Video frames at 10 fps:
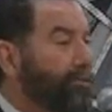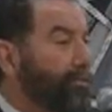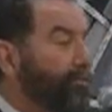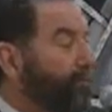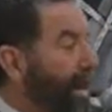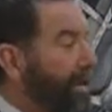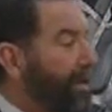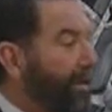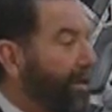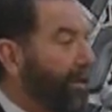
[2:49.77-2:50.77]
to
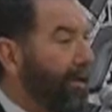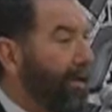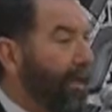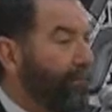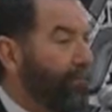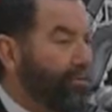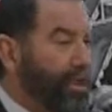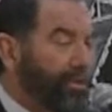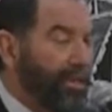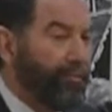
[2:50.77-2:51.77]
Frank and
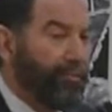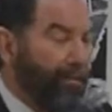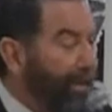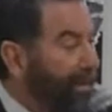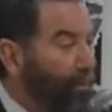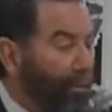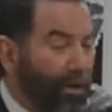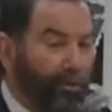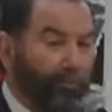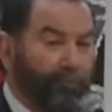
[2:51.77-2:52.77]
Virginia Bebita
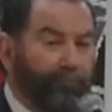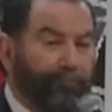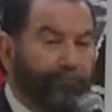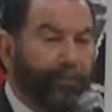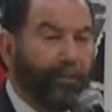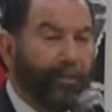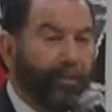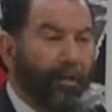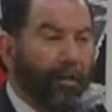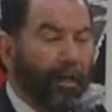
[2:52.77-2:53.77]
Moreno,
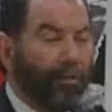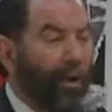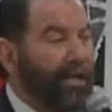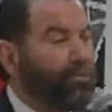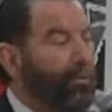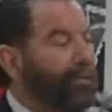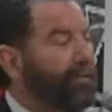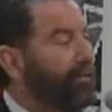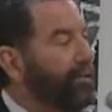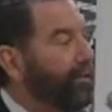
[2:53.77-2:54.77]
a
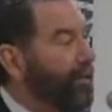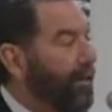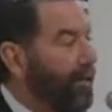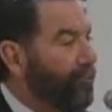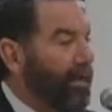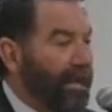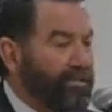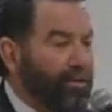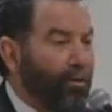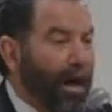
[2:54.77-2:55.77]
graduate of
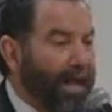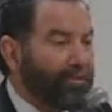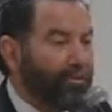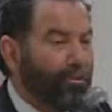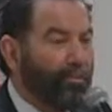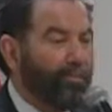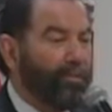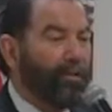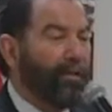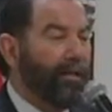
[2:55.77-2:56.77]
Calexico High School
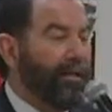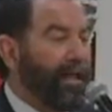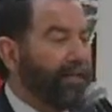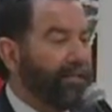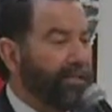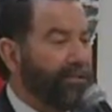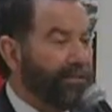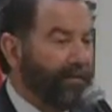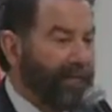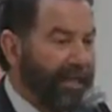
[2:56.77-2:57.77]
in
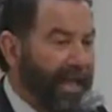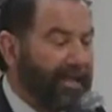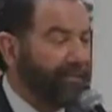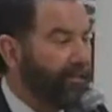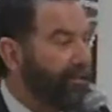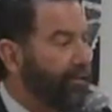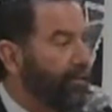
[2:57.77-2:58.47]
1978.